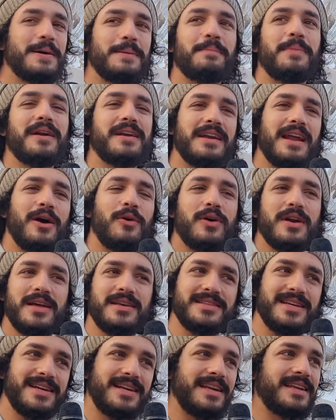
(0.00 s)
but nowadays
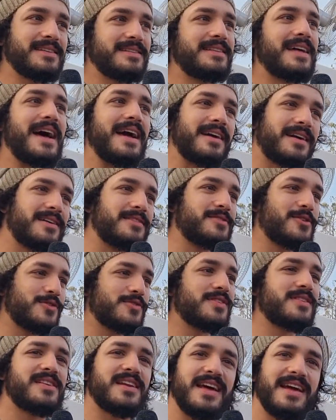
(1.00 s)
at least the anchors
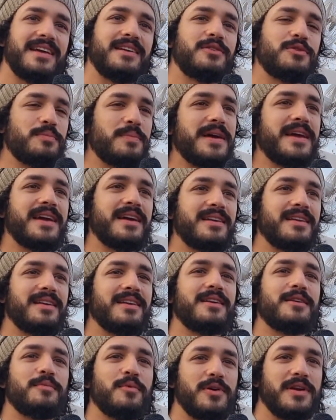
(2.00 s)
also trying to make it a
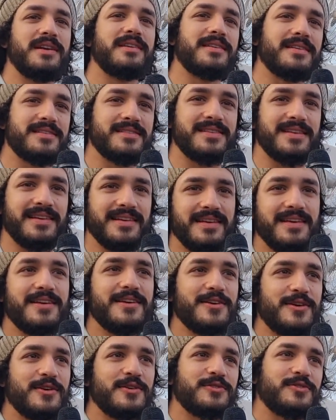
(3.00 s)
little more interesting
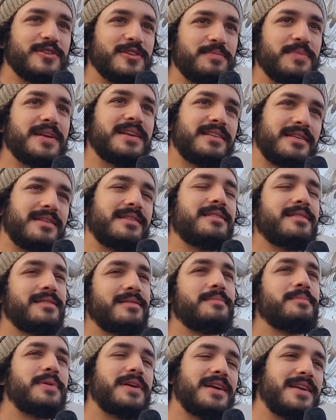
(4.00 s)
so it's been
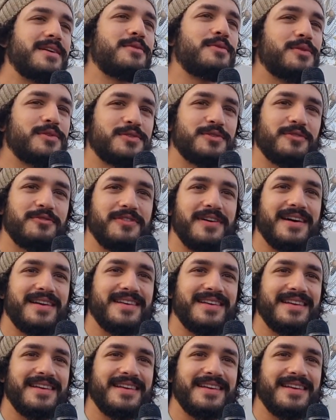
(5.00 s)
pretty good so far